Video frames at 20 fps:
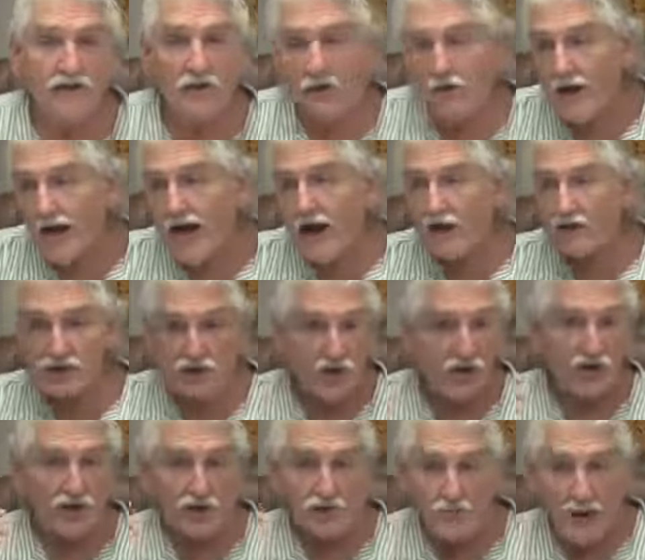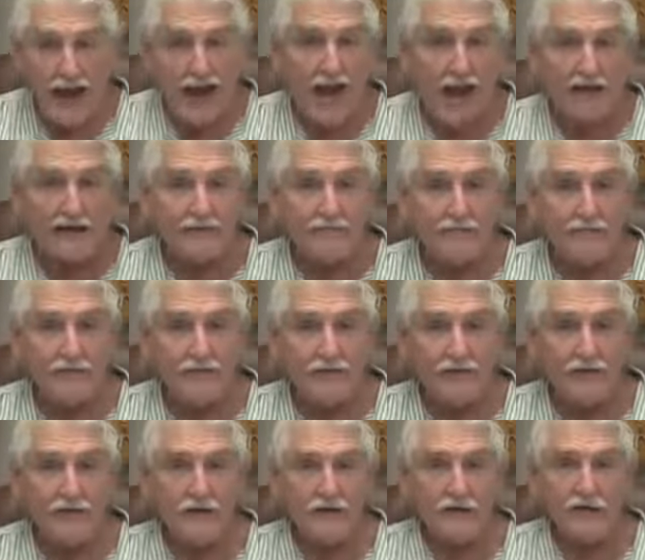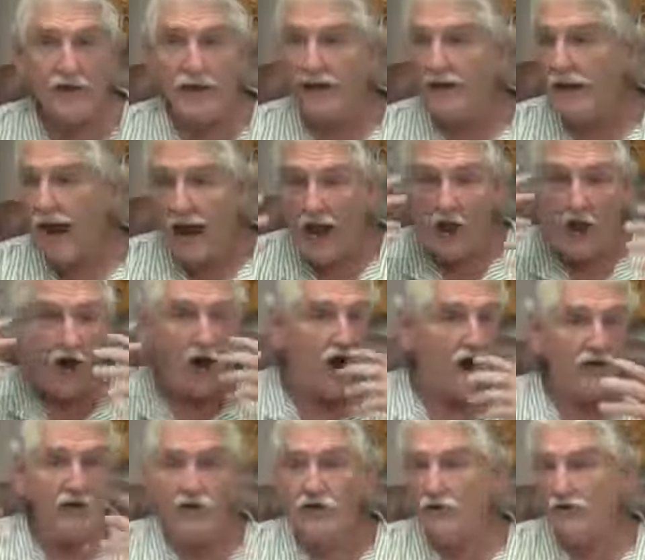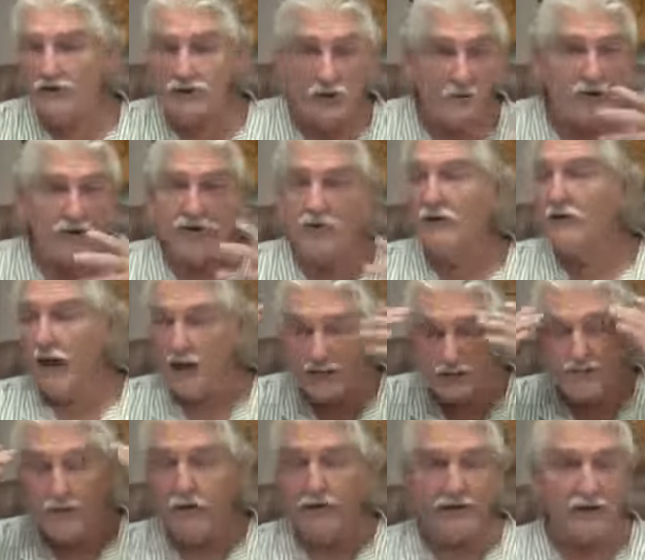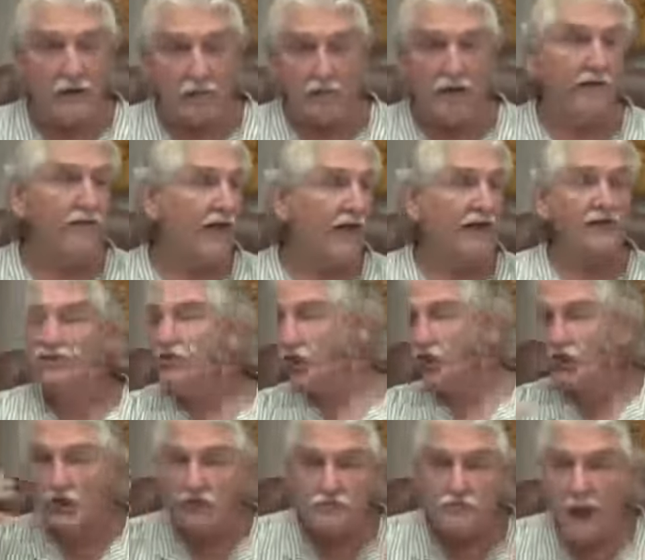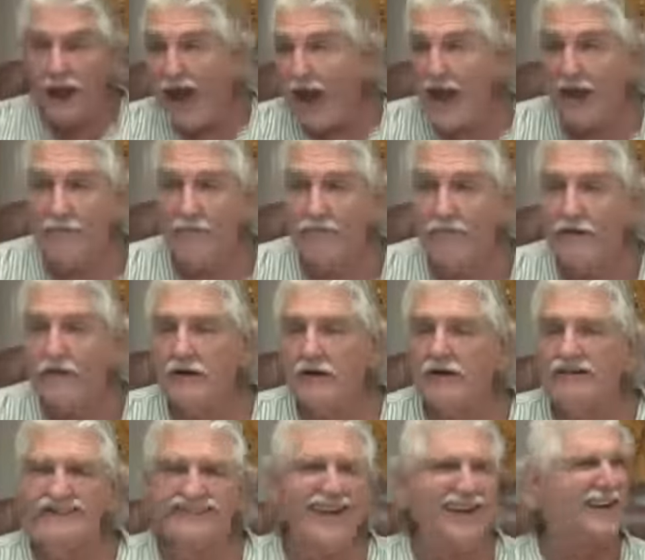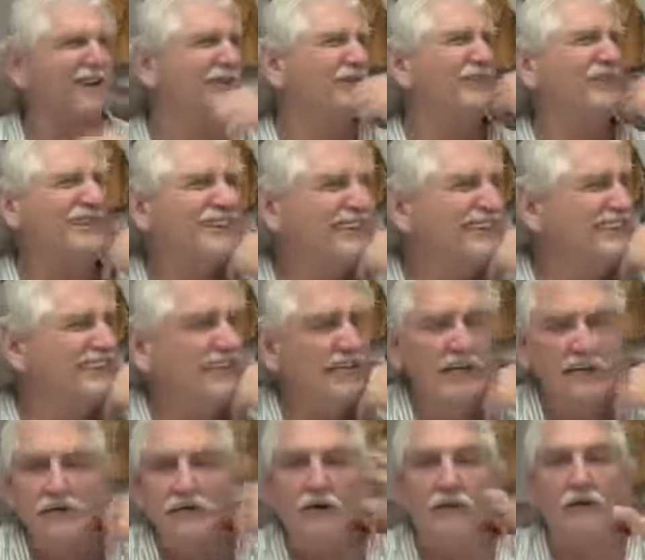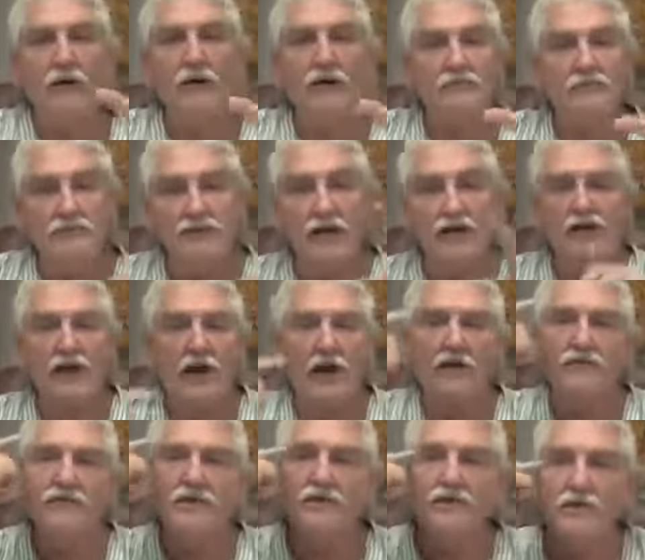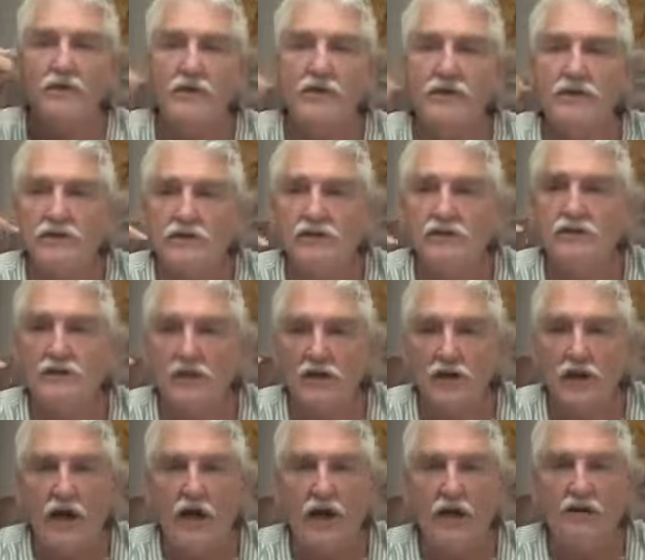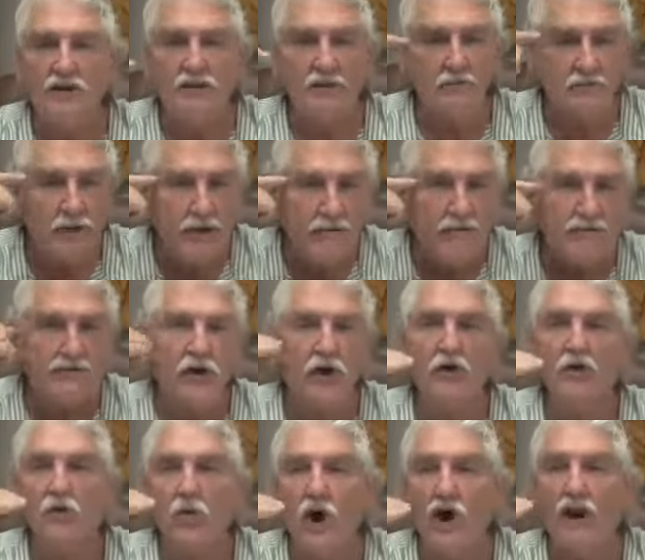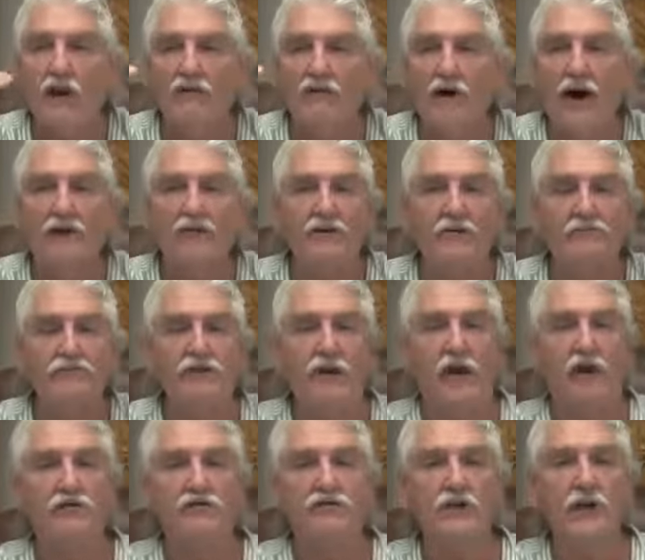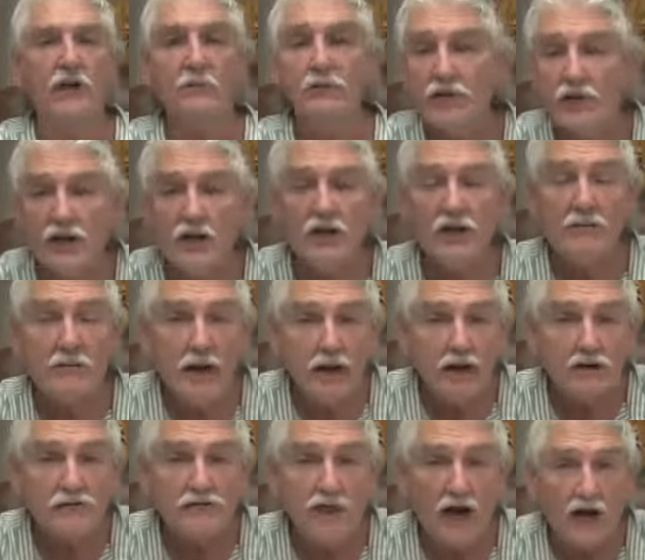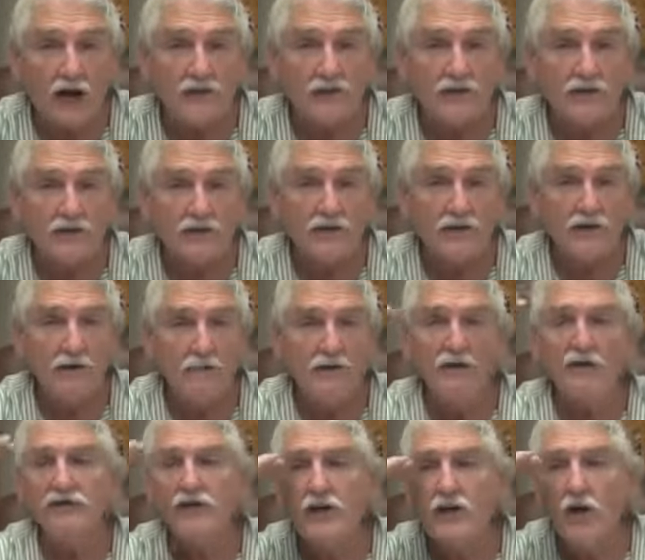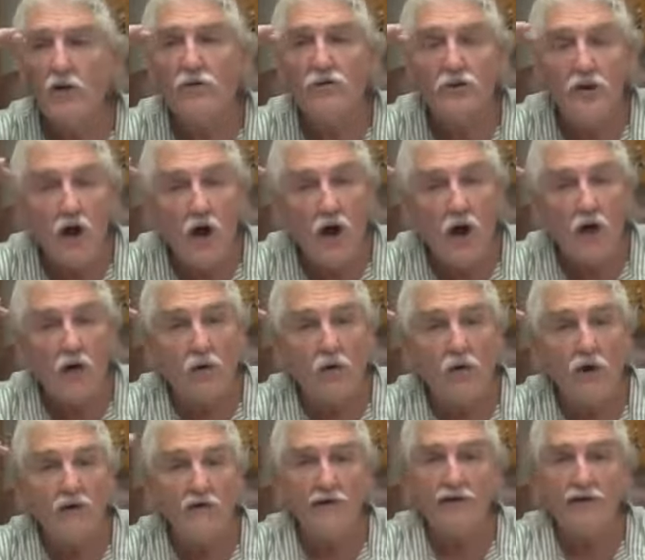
So now sugar's bad. And now all you, some of you guys picked up on that sugar's bad. And it's like, what? You know what I'm saying? You have to read through the lines and people don't qualify themselves, particularly medical doctors, because they don't know.